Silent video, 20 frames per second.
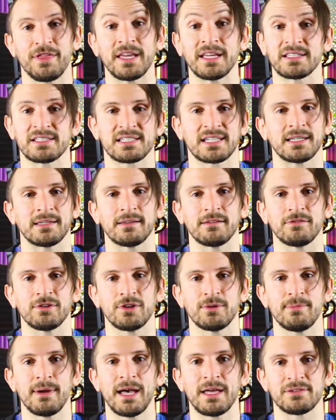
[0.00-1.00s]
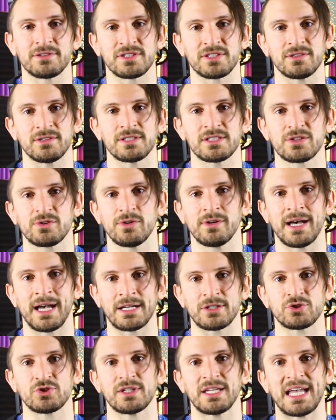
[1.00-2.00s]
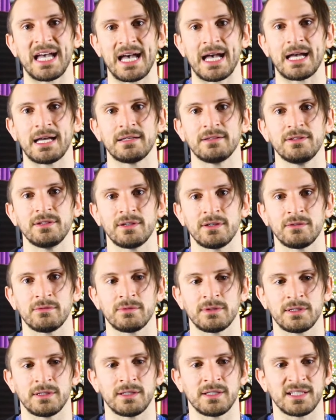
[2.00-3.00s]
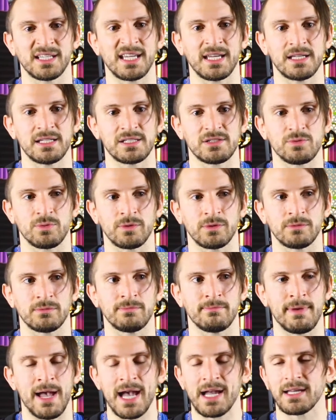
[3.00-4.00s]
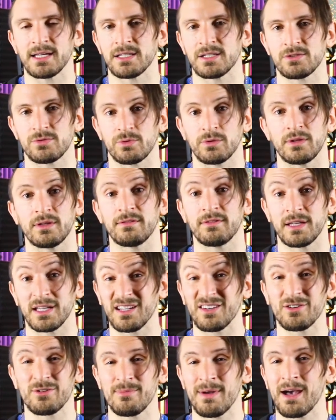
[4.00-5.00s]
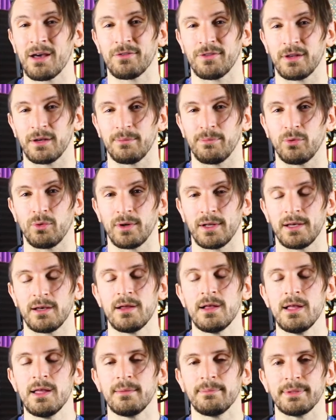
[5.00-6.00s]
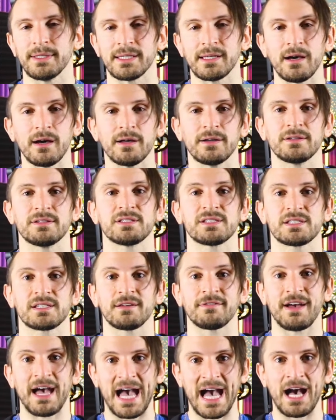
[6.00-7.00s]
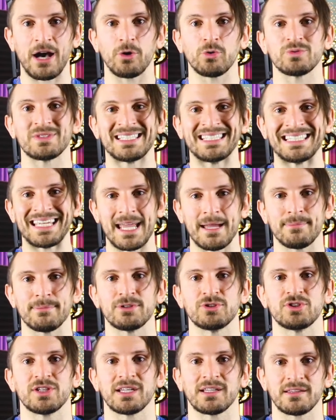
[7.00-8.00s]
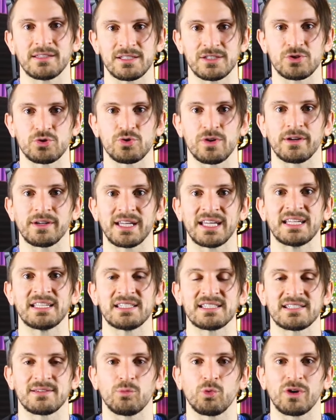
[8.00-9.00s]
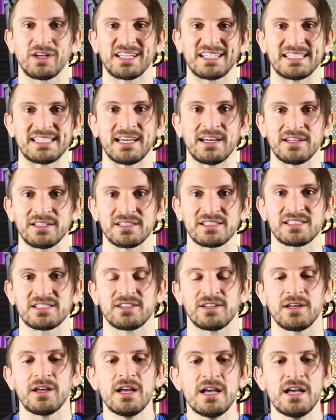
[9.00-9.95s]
things can live in your mouth. So this girl actually had, a case where maggots were living in her mouth at a point, because of how damaging this drug is and what it does